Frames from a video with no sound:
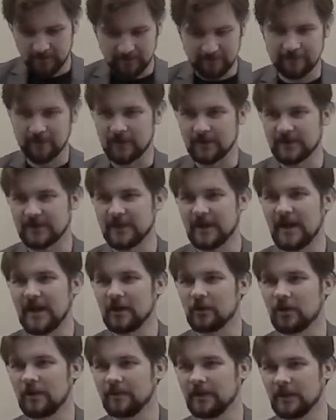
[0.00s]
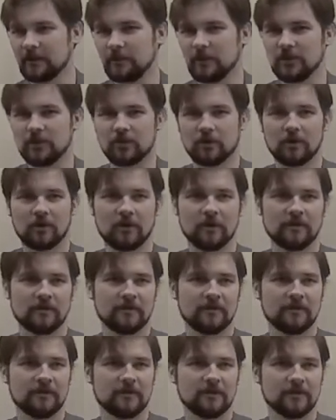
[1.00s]
first diagram that we draw
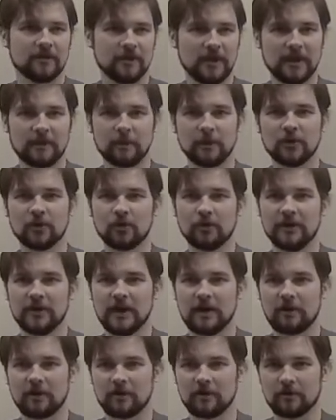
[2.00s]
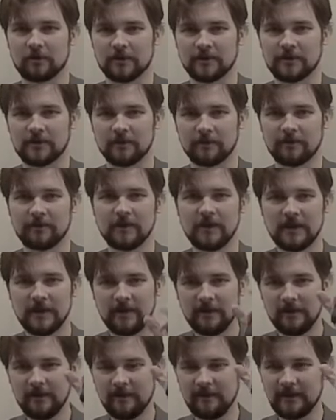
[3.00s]
that we drew in our course of
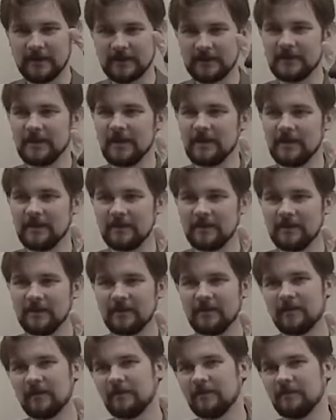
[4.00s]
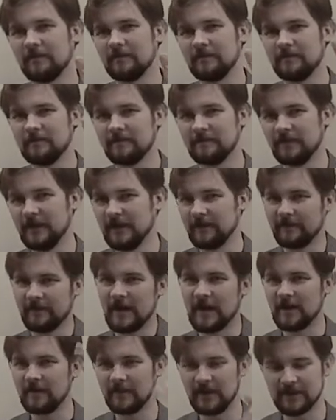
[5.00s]
the setting of
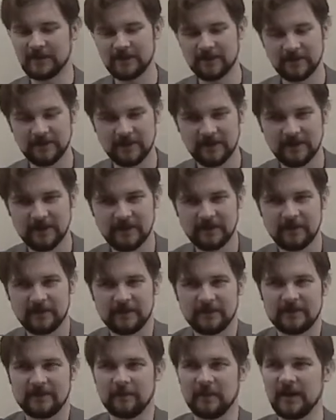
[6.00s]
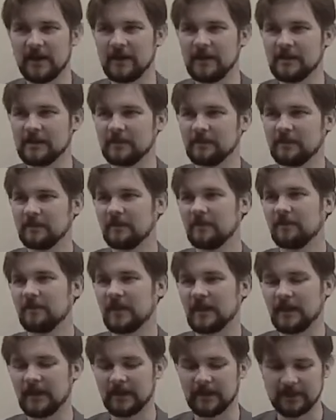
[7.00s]
environment, mechanism,
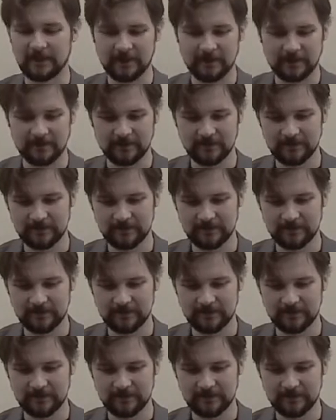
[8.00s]
uh,